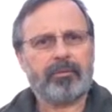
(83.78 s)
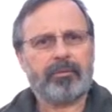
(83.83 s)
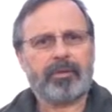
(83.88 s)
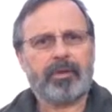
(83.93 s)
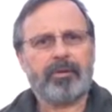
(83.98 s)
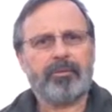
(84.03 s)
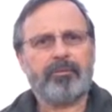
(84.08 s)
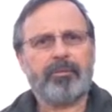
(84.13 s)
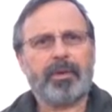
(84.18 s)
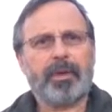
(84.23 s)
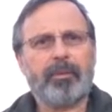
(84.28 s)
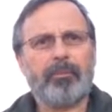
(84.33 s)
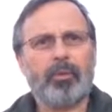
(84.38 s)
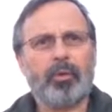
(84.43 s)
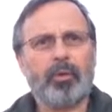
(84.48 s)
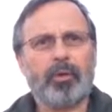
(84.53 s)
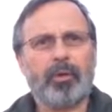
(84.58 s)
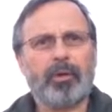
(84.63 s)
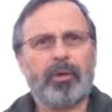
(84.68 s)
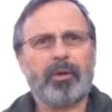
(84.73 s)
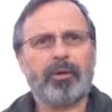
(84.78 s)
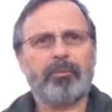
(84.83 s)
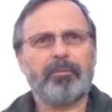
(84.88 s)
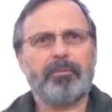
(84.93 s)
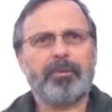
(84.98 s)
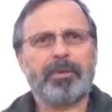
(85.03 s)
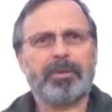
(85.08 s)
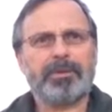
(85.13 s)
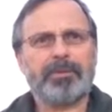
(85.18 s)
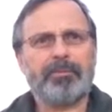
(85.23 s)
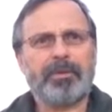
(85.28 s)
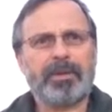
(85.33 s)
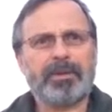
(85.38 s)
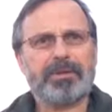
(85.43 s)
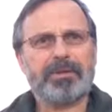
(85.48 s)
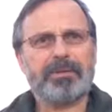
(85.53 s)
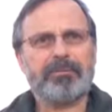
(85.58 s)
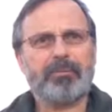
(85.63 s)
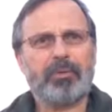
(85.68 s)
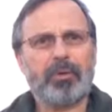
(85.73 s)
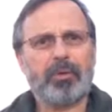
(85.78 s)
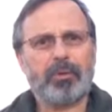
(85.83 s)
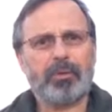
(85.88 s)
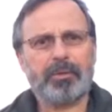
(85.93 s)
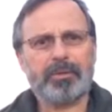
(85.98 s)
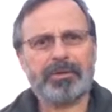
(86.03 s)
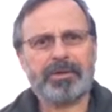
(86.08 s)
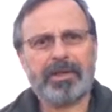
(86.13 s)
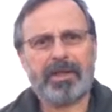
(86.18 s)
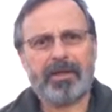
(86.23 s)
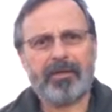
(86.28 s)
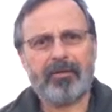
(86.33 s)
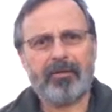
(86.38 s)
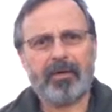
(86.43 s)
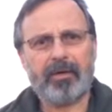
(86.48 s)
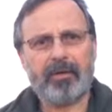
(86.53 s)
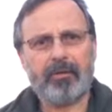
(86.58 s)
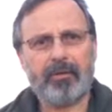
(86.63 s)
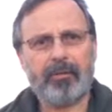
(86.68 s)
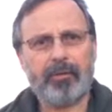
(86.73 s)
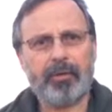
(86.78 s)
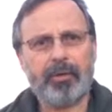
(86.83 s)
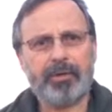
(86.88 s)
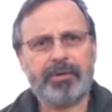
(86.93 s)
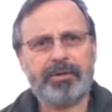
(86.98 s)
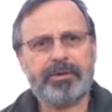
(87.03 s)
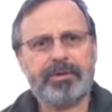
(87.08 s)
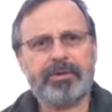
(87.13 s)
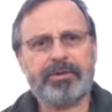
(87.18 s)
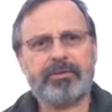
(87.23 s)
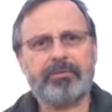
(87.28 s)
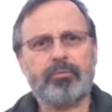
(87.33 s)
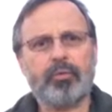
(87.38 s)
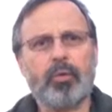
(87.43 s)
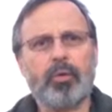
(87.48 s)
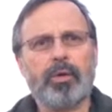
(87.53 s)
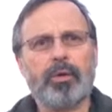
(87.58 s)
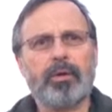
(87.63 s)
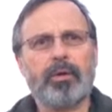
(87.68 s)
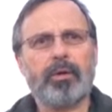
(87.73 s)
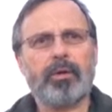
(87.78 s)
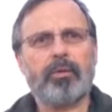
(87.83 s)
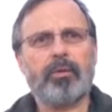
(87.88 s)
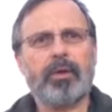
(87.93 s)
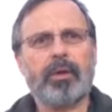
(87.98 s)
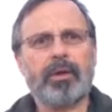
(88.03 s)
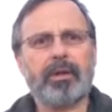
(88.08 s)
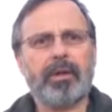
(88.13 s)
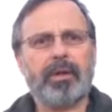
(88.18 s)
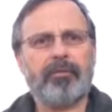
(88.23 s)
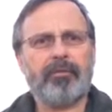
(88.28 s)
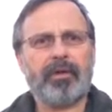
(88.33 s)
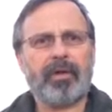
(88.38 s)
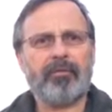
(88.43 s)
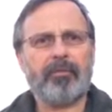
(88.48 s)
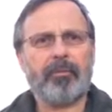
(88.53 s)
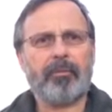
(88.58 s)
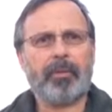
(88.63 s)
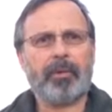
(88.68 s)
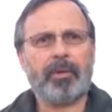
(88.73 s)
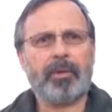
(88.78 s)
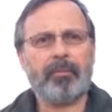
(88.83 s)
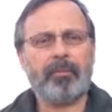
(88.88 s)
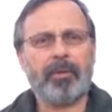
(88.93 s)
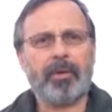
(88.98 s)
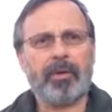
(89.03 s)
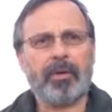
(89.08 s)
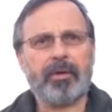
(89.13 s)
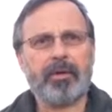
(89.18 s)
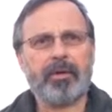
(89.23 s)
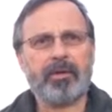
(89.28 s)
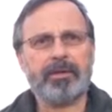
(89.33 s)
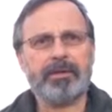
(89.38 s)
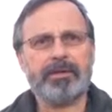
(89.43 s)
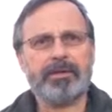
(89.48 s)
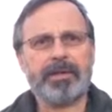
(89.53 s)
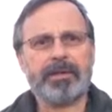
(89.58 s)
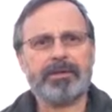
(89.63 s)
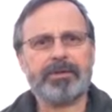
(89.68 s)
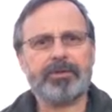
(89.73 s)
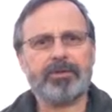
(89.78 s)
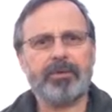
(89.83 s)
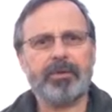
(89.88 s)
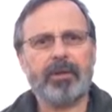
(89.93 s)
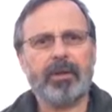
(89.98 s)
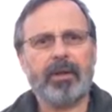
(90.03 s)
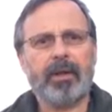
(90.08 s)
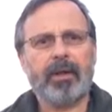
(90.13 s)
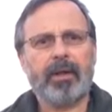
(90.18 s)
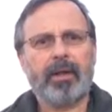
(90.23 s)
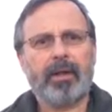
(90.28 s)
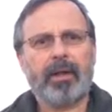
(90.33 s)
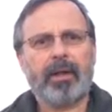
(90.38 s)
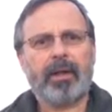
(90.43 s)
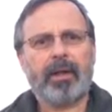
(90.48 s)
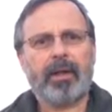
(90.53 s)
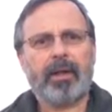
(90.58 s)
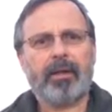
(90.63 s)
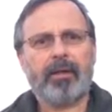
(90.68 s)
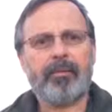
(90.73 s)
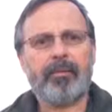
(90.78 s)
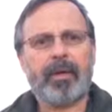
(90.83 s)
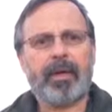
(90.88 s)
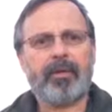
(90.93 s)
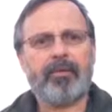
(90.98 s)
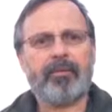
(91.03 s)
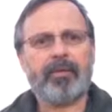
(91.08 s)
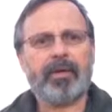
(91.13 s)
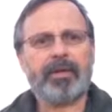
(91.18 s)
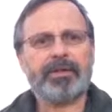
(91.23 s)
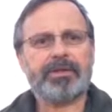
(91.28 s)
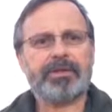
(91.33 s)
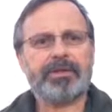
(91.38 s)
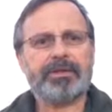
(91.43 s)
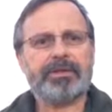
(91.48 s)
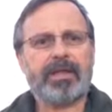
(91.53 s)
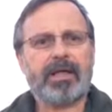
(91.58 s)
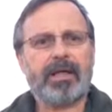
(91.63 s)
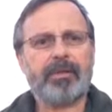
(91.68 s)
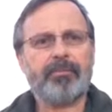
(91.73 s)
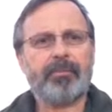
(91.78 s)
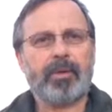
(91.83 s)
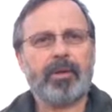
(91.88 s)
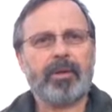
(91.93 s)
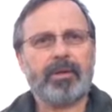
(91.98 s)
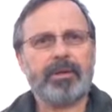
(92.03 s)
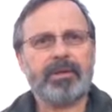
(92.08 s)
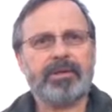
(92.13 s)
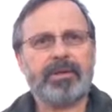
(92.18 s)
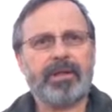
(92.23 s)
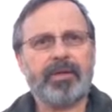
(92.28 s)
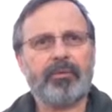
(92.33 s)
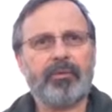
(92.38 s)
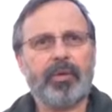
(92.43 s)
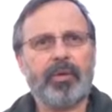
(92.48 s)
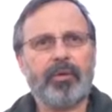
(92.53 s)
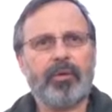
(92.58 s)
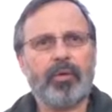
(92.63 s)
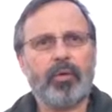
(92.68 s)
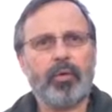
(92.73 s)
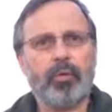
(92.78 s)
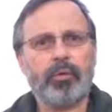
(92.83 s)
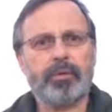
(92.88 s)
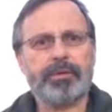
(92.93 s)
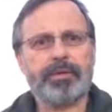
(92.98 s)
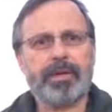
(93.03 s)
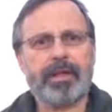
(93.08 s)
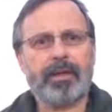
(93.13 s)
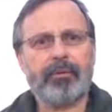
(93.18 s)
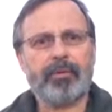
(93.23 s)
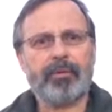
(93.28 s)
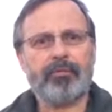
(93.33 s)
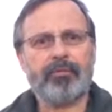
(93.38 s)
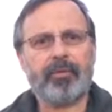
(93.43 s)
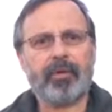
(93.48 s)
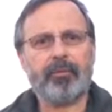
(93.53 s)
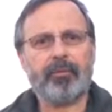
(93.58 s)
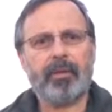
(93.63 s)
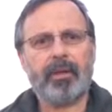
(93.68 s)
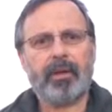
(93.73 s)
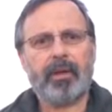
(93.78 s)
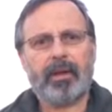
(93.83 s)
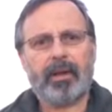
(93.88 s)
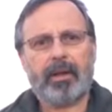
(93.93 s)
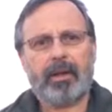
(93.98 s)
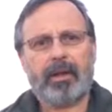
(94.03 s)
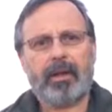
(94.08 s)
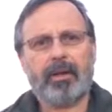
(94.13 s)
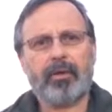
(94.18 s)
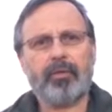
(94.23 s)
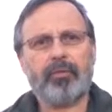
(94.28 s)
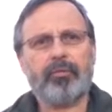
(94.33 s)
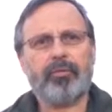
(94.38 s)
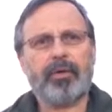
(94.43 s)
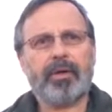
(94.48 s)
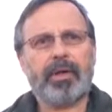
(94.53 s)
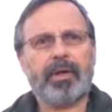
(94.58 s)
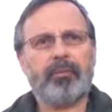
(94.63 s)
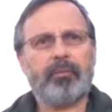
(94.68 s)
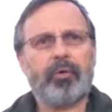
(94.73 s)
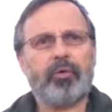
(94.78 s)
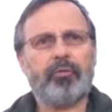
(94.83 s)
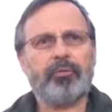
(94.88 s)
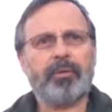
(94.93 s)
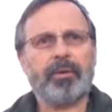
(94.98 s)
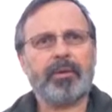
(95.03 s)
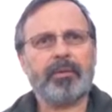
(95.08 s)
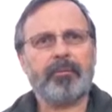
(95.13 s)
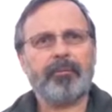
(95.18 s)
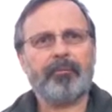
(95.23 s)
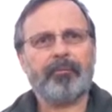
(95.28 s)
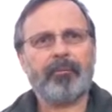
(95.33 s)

Don't bring a ball along because a bouncing ball will scare the birds. Just walk along quietly. If you have a pair of binoculars, that's good. And the main thing is to start by listening where the calls are coming from and look for any movement.